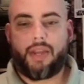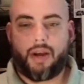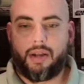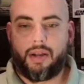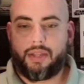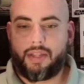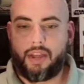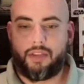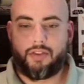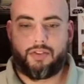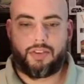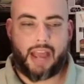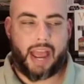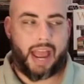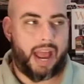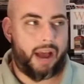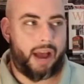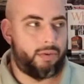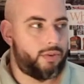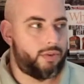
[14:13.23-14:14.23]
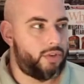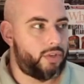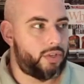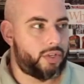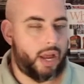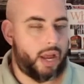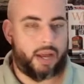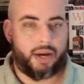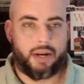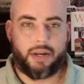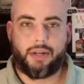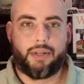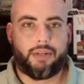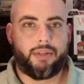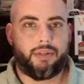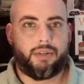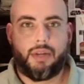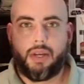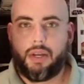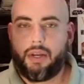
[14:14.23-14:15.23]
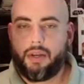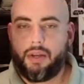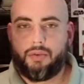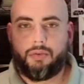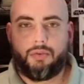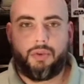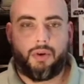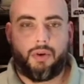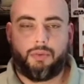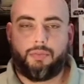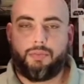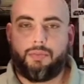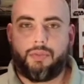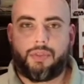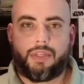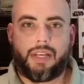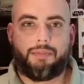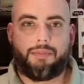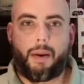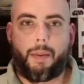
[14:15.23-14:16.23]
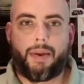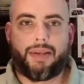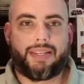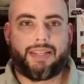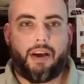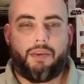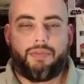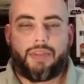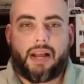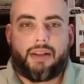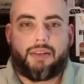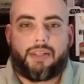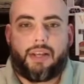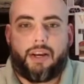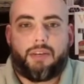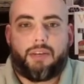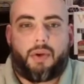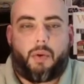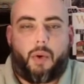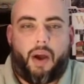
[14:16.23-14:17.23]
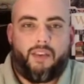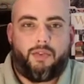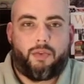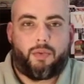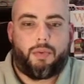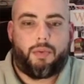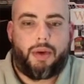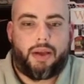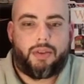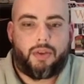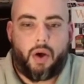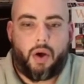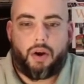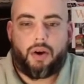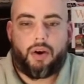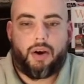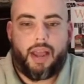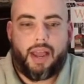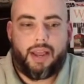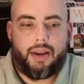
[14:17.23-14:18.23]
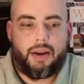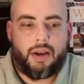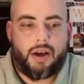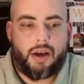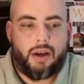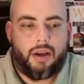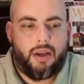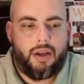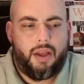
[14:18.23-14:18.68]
Uh, the other day, I was just kind of, you know, sitting by myself downstairs. My wife was with my daughter, and uh,